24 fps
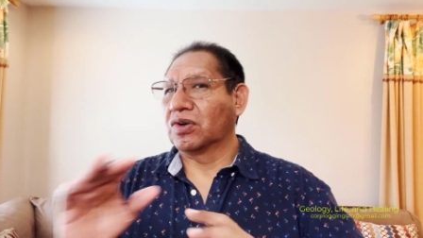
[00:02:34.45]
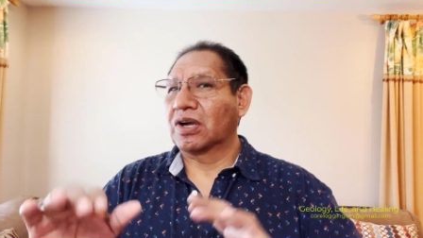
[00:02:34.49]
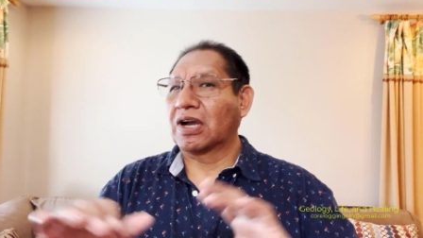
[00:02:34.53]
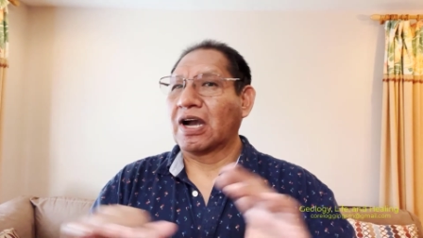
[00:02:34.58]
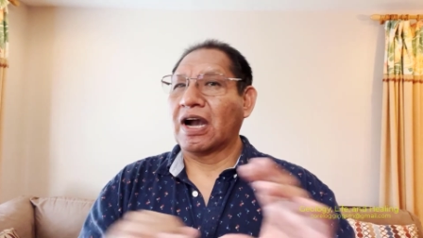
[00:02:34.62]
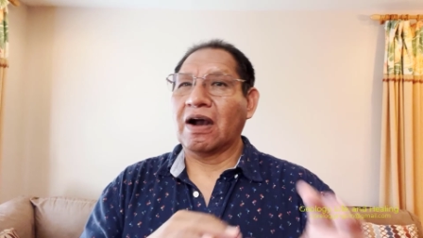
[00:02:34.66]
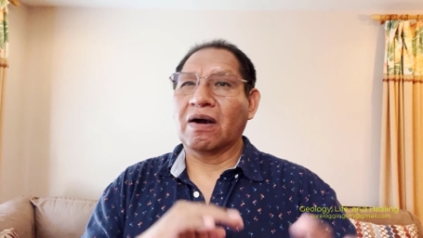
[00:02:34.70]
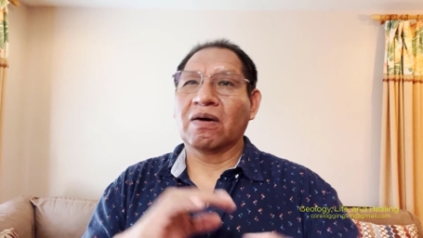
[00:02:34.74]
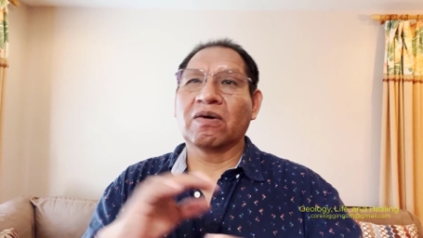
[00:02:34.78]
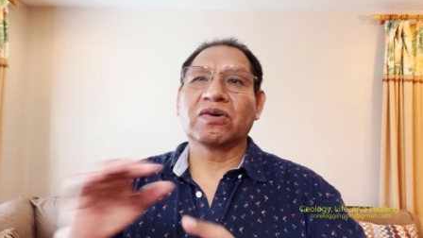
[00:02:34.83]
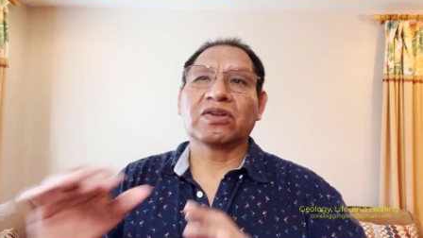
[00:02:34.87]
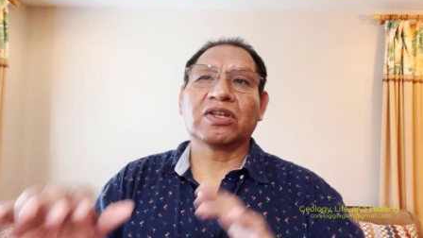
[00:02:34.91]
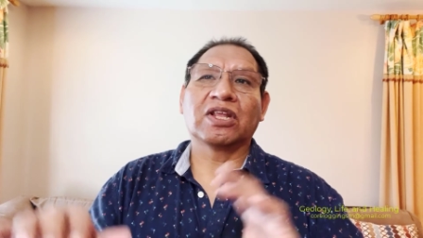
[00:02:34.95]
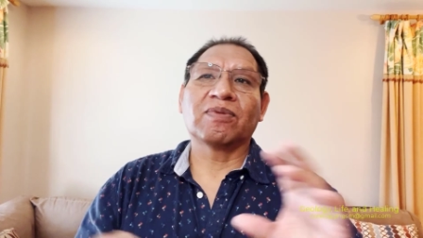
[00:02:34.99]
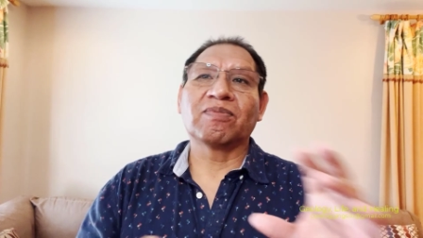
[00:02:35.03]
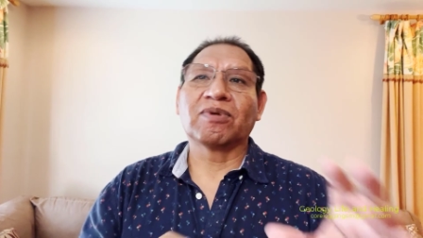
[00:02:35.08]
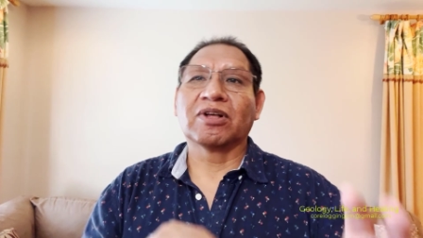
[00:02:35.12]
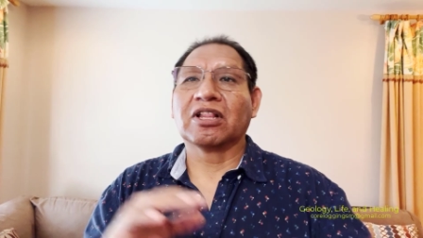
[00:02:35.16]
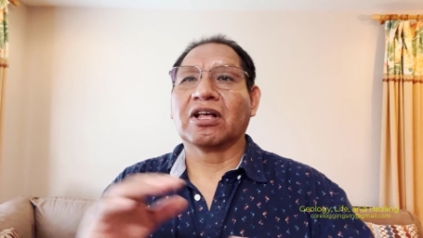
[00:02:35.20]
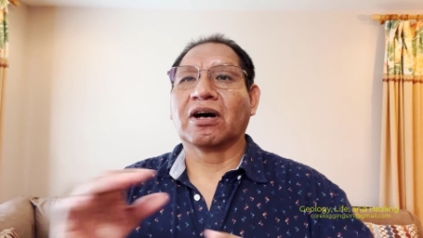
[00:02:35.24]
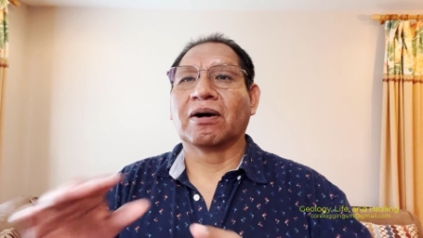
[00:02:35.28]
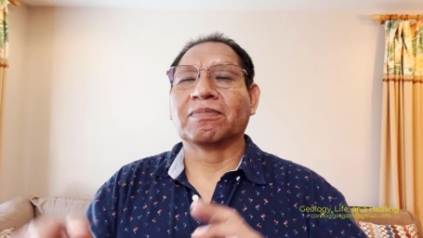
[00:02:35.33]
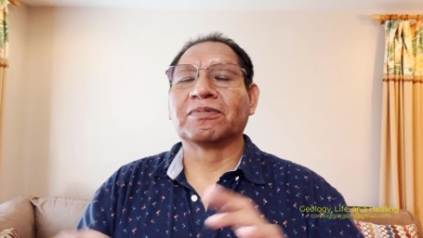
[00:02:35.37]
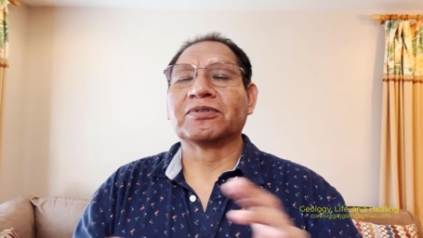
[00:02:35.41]
how it
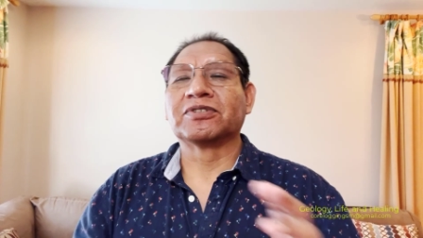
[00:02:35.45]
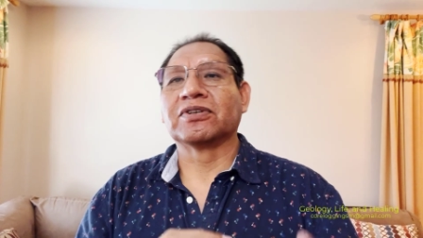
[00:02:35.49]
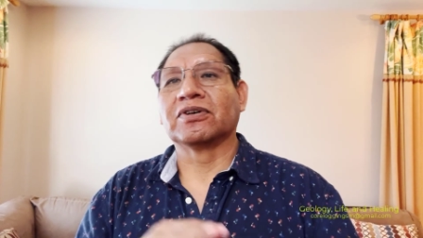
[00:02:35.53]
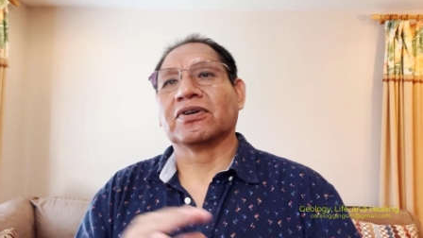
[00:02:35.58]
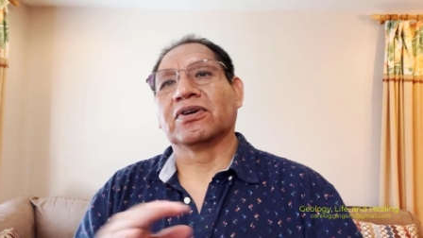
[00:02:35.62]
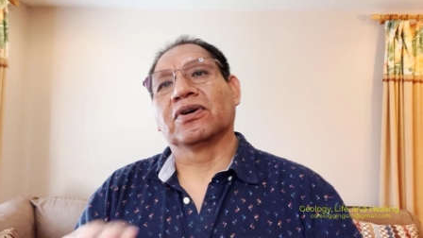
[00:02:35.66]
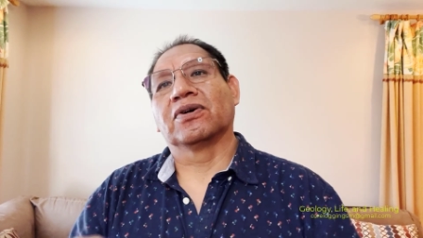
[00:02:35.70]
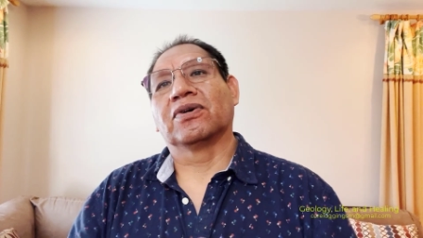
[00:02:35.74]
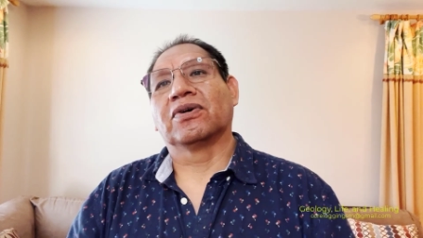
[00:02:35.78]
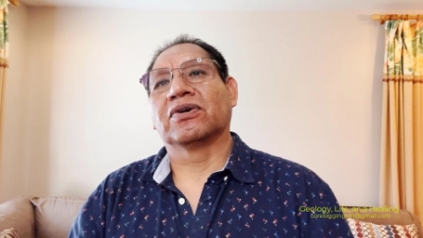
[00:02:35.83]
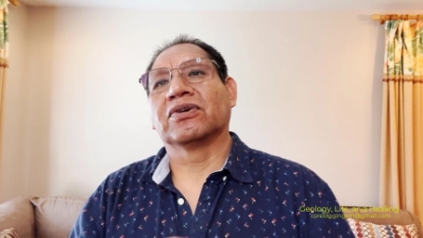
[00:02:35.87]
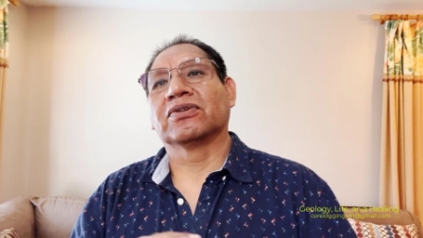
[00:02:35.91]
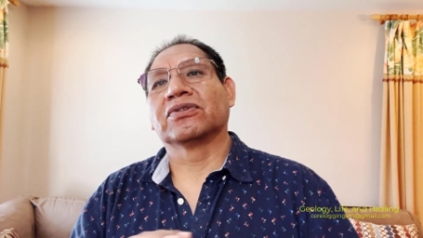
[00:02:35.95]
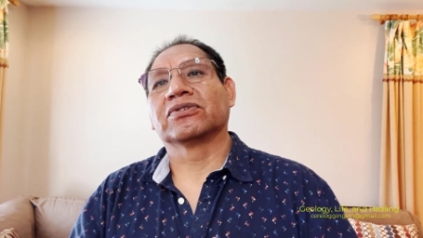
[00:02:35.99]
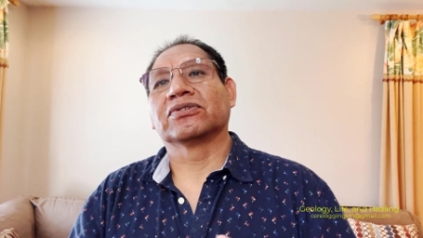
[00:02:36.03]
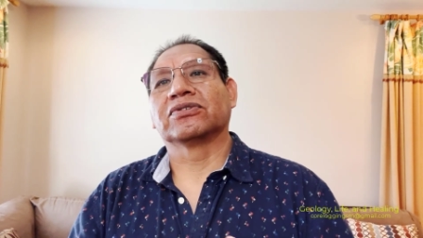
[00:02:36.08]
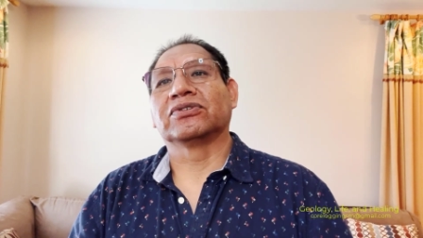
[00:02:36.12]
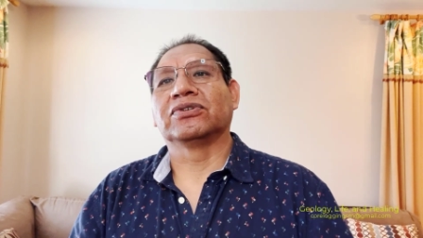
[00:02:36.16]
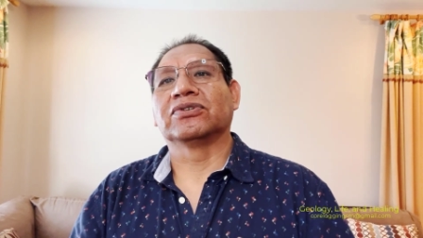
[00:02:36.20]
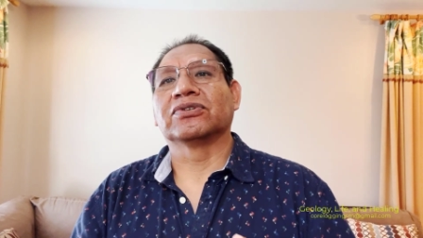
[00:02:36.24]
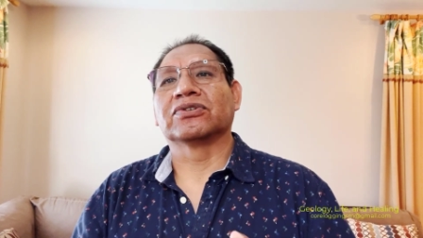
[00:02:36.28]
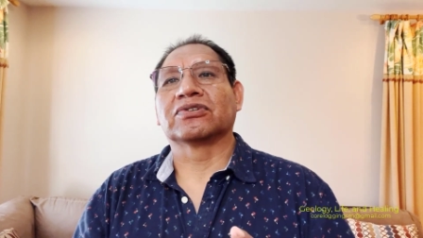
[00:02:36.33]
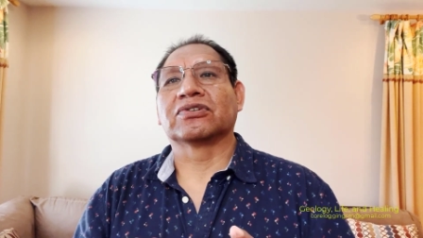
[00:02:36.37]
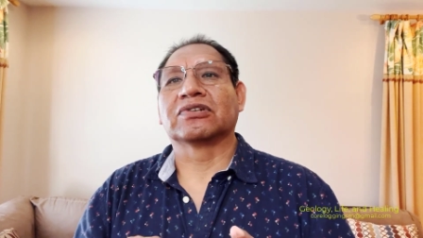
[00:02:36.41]
develops all
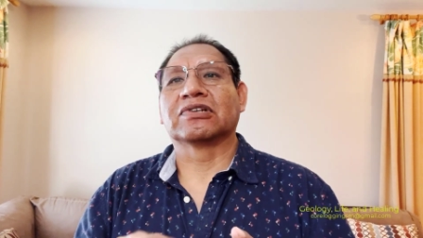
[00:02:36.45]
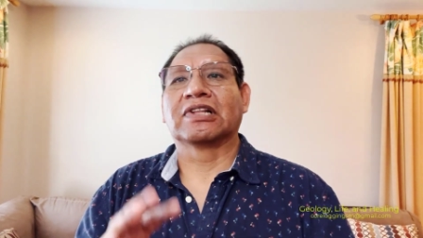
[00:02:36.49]
your